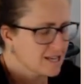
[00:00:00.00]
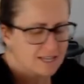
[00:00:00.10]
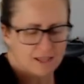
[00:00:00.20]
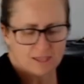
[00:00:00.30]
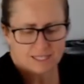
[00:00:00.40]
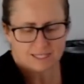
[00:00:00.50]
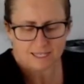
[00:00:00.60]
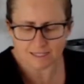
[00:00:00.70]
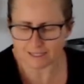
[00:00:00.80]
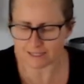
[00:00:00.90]
Now this
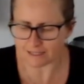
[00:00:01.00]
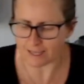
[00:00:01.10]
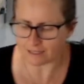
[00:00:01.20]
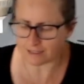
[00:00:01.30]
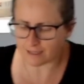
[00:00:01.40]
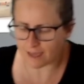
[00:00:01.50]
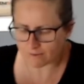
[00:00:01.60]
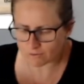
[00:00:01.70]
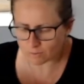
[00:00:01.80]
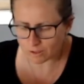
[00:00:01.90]
does set, so you
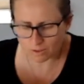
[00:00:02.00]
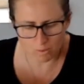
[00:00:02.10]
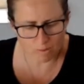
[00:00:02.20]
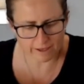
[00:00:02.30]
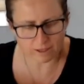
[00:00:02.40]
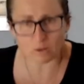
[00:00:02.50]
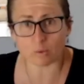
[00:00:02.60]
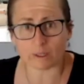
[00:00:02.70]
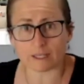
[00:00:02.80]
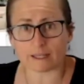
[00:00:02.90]
have to work quite
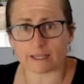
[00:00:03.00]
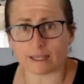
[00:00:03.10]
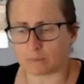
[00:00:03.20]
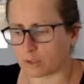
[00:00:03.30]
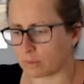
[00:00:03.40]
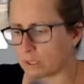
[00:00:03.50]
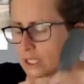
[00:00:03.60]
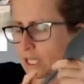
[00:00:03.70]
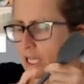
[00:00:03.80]
quickly in a moment